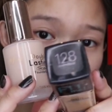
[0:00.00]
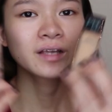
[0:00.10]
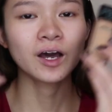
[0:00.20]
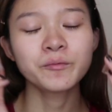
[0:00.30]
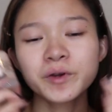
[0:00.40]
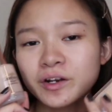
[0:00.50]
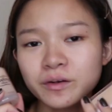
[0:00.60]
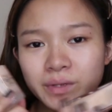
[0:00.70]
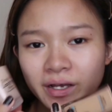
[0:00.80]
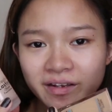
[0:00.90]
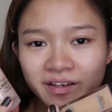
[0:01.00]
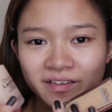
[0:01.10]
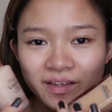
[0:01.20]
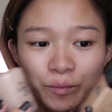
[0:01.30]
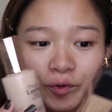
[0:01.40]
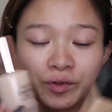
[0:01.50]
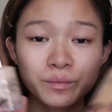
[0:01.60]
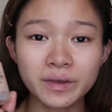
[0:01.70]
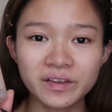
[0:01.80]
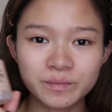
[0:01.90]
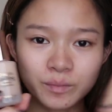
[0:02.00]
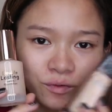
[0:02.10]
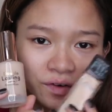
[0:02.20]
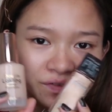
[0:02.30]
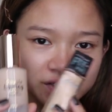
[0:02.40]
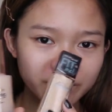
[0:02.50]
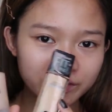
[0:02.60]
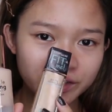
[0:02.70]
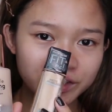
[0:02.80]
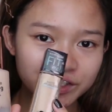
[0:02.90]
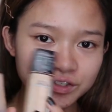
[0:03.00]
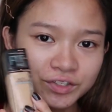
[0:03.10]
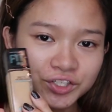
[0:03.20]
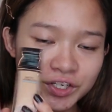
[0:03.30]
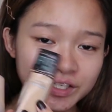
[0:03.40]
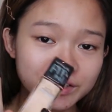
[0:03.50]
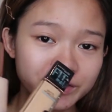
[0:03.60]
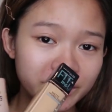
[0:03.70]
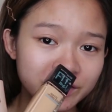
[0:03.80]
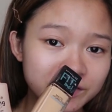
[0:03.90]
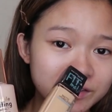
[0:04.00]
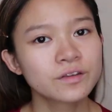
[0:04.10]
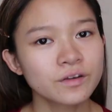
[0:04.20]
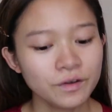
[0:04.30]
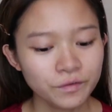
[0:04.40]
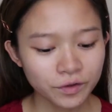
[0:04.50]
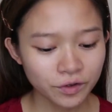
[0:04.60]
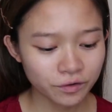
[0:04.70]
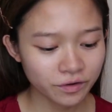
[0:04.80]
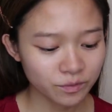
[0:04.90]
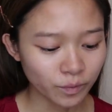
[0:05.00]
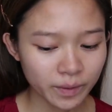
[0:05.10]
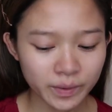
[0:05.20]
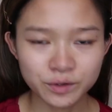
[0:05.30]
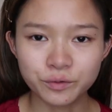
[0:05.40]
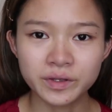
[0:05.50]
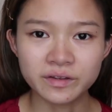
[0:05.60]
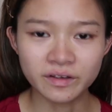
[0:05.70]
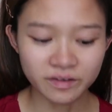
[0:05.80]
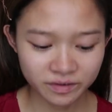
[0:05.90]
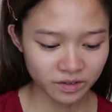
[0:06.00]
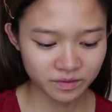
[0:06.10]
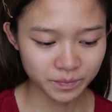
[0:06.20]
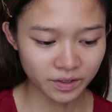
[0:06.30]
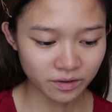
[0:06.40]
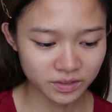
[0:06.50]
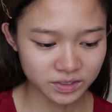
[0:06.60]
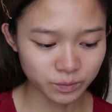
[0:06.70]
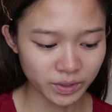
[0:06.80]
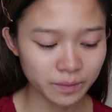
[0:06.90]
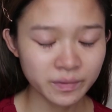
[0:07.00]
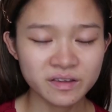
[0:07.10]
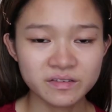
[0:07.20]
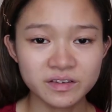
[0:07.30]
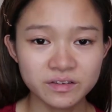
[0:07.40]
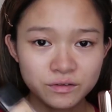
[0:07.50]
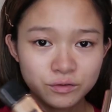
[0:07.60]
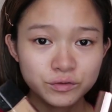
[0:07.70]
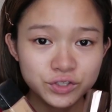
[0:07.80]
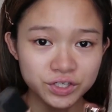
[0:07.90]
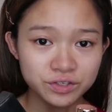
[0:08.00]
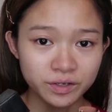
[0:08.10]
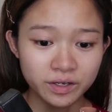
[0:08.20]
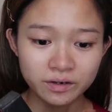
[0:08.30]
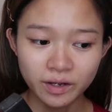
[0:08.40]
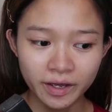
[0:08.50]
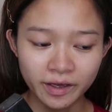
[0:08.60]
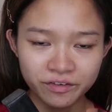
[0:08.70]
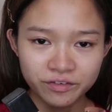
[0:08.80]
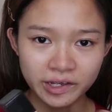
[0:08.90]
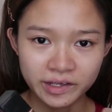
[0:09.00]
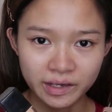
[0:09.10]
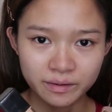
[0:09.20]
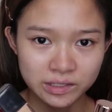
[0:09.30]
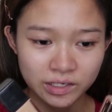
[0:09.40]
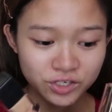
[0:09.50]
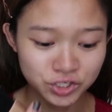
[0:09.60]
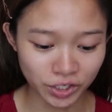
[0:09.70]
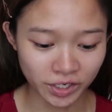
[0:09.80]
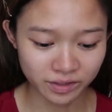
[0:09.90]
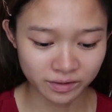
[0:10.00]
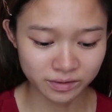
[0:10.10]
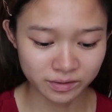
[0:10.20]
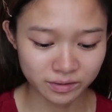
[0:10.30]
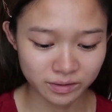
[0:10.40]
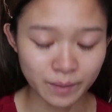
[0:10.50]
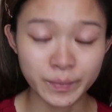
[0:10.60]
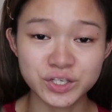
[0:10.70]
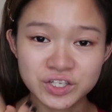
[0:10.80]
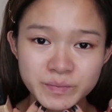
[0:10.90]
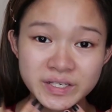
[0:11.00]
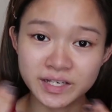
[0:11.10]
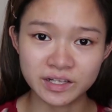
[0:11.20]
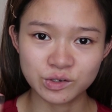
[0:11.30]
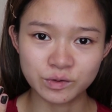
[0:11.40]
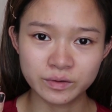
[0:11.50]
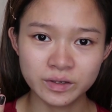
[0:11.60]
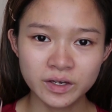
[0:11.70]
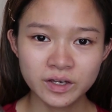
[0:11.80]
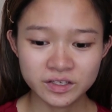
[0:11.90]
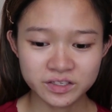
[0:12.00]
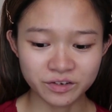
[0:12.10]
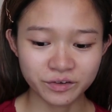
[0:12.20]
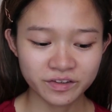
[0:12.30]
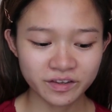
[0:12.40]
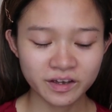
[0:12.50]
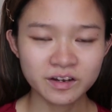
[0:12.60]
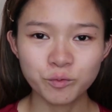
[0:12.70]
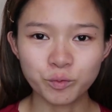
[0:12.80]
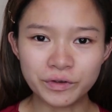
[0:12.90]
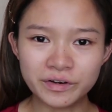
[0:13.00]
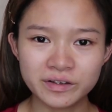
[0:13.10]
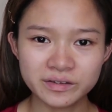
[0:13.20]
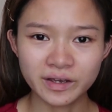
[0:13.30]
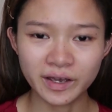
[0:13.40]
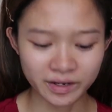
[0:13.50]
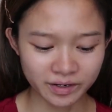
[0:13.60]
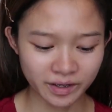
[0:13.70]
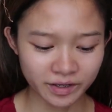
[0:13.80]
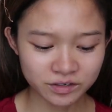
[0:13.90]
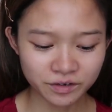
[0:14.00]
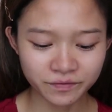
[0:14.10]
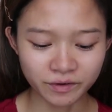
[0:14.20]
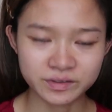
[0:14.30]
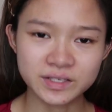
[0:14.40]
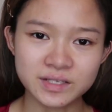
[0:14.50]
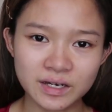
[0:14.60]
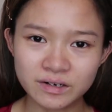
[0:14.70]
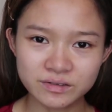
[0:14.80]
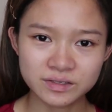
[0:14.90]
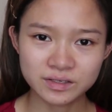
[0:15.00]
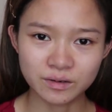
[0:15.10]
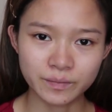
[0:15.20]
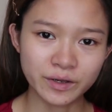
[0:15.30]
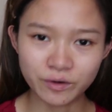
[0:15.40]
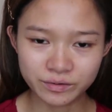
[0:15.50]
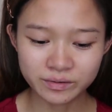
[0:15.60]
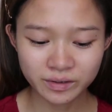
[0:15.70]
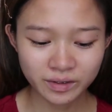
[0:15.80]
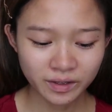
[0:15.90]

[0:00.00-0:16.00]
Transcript: How am I gonna apply this? I'm going to mix both of these foundation shades together. So if you're curious why am I doing this, it's because when I mix these two shades together, I actually get the shade that matches my skin tone. So it's kind of weird and I actually found this out on my own.